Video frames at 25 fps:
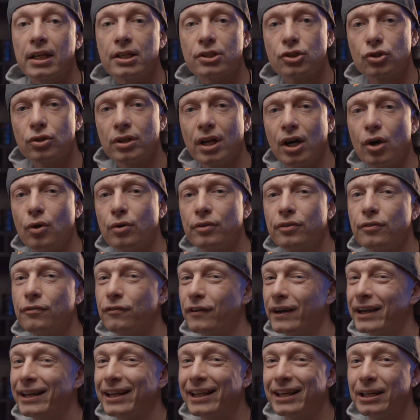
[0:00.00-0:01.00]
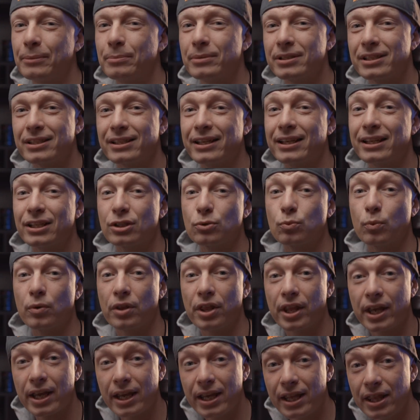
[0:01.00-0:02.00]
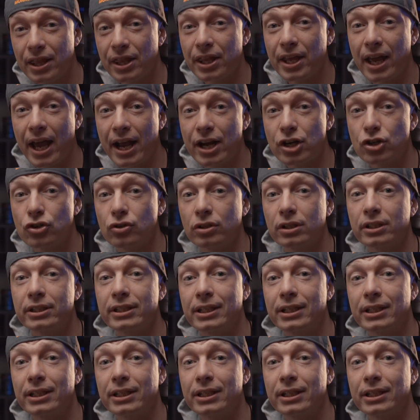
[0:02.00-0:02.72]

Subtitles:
So now if you find any mistakes within the actual